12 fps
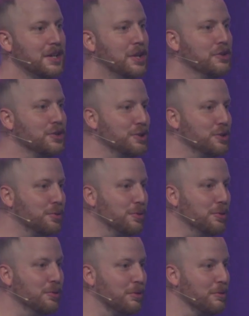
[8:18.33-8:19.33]
here's the
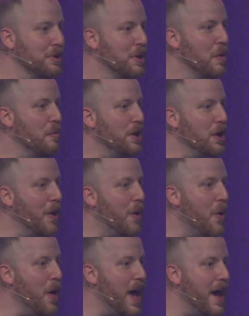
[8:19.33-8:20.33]
truth we
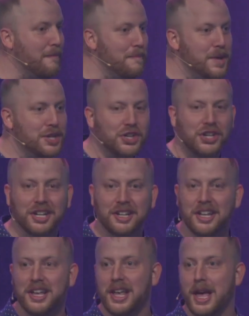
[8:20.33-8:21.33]
all have mission
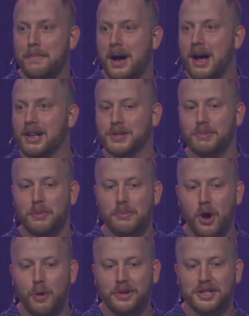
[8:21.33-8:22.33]
impossible
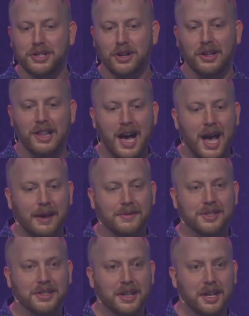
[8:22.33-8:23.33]
moments in our
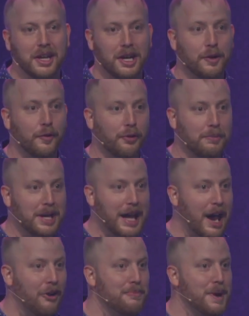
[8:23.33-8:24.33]
lives. You know, for me,
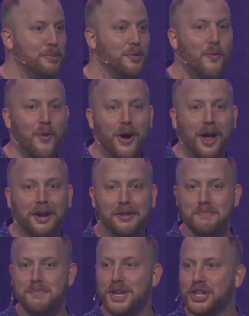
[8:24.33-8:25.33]
I remember one
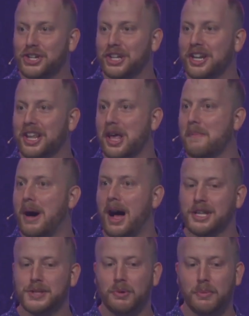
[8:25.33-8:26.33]
mission
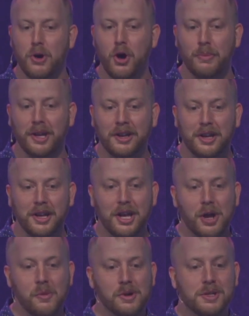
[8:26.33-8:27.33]
impossible moment
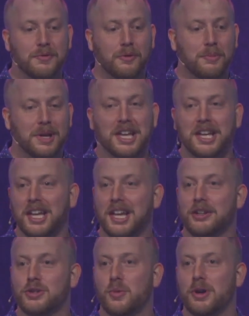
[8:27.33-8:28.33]
was for me
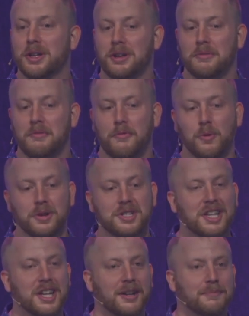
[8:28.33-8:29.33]
in 20.
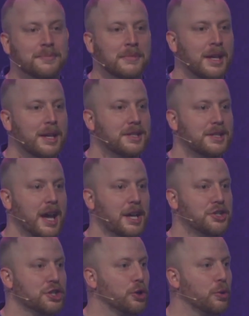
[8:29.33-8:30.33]
14. See, I
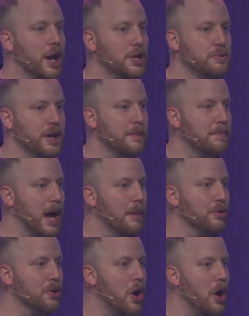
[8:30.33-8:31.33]
just graduated
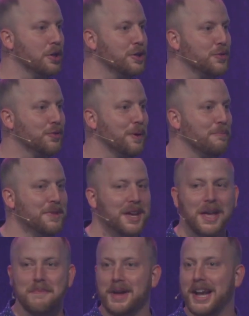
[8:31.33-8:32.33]
Bible college from
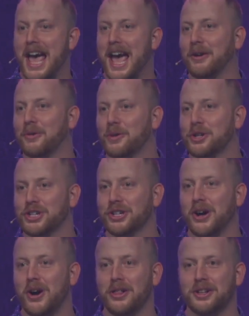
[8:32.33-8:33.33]
Manhattan Christian
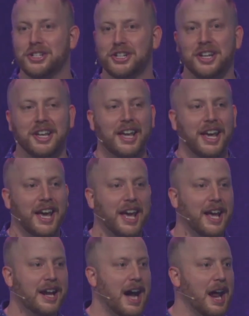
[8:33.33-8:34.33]
College,
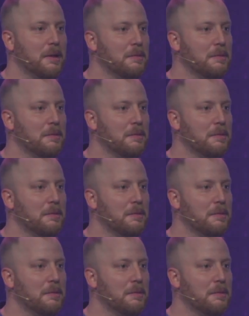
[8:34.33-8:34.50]
and I,